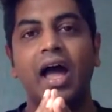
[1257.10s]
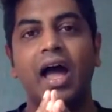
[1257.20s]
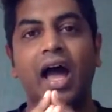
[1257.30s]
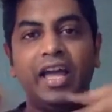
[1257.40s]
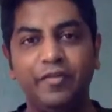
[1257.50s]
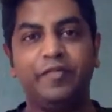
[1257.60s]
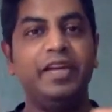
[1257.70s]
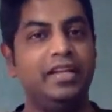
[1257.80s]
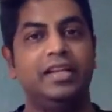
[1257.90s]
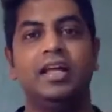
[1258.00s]
I
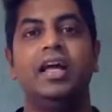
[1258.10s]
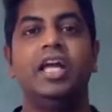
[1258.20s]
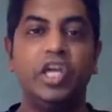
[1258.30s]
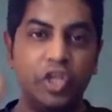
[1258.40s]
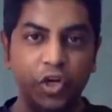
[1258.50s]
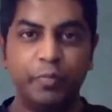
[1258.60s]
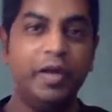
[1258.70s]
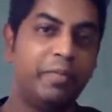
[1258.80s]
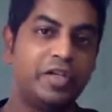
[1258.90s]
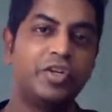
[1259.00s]
feel you
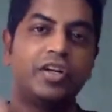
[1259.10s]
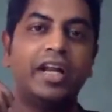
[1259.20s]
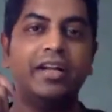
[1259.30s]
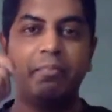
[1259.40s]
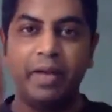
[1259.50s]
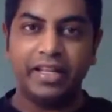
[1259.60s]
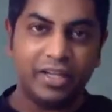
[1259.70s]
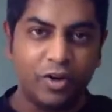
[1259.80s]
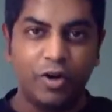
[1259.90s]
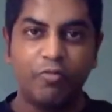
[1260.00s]
people should write a better
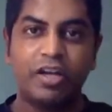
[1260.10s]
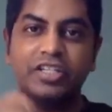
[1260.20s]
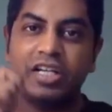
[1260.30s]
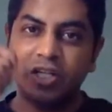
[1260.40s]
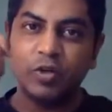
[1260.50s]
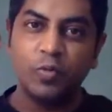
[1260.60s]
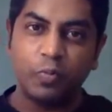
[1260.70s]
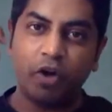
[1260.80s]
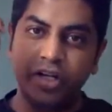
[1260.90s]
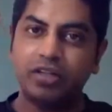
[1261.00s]
code, version
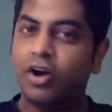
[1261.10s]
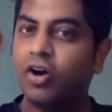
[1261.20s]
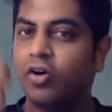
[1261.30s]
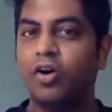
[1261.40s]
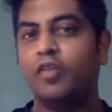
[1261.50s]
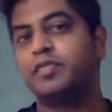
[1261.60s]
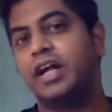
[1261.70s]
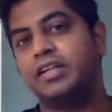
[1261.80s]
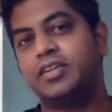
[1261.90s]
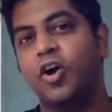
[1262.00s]
2.0 of
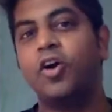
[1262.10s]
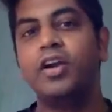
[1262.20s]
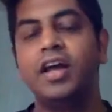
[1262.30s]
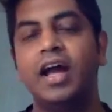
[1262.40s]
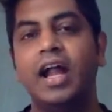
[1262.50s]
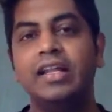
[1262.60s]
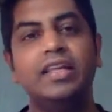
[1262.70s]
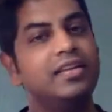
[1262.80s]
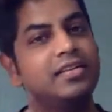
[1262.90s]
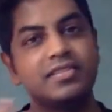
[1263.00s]
that code, and
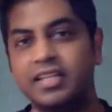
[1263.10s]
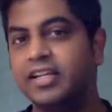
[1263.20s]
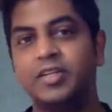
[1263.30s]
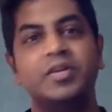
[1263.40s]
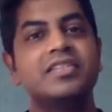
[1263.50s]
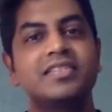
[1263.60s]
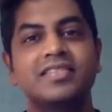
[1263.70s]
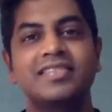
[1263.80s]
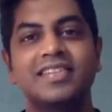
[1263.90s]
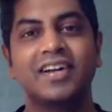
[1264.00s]
then send it to
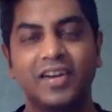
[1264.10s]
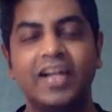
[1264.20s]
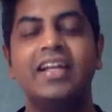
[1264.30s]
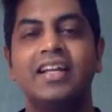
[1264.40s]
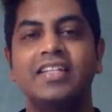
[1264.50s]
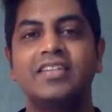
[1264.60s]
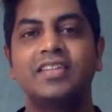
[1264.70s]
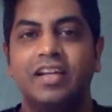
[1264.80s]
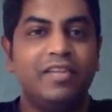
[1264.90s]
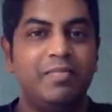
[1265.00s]
us. All right. So
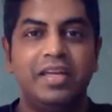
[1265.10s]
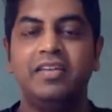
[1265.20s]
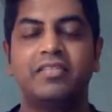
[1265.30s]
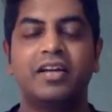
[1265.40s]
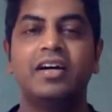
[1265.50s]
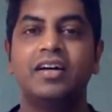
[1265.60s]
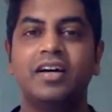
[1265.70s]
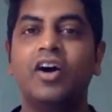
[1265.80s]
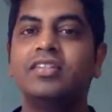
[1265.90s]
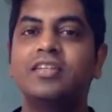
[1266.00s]
that will be
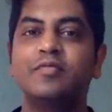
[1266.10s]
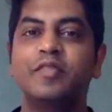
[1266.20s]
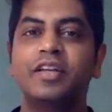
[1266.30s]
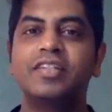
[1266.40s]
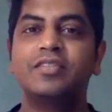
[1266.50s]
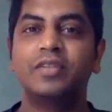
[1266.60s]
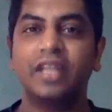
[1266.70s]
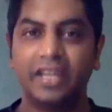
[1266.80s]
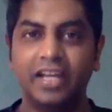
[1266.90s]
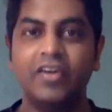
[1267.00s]
awesome for us to
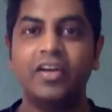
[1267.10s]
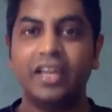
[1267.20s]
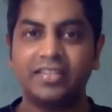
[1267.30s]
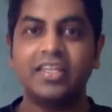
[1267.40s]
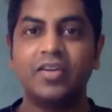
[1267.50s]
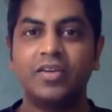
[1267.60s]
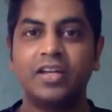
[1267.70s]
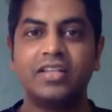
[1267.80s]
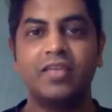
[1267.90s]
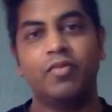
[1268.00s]
take a look, execute, and
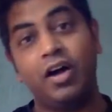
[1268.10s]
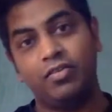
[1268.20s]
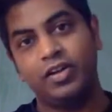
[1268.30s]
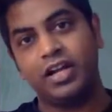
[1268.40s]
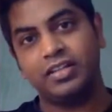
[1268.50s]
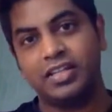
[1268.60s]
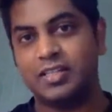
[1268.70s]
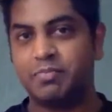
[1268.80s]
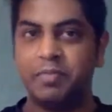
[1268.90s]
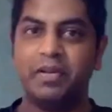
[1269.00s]
say, wow, look at
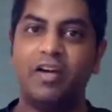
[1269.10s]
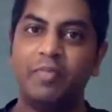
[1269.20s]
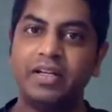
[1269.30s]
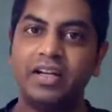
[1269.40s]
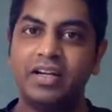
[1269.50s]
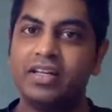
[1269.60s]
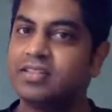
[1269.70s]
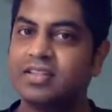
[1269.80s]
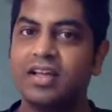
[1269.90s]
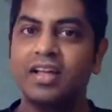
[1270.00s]
this. People have bettered
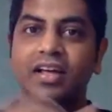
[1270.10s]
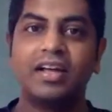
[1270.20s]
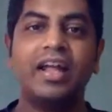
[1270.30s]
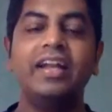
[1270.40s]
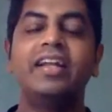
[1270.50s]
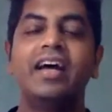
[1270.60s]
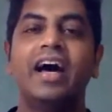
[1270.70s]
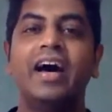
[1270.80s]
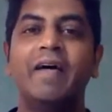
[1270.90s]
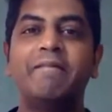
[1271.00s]
us. Right.
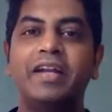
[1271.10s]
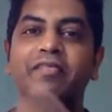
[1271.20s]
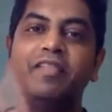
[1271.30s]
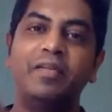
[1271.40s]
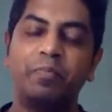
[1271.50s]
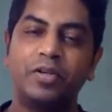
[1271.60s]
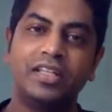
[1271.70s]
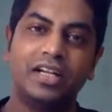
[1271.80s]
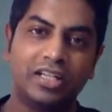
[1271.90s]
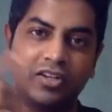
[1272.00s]
And we will put
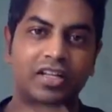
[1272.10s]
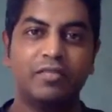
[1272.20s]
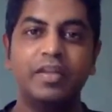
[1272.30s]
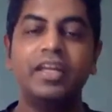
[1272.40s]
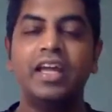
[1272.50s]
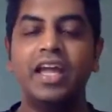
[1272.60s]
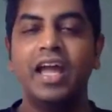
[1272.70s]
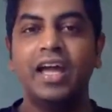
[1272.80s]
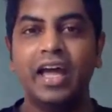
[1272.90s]
that on our wiki.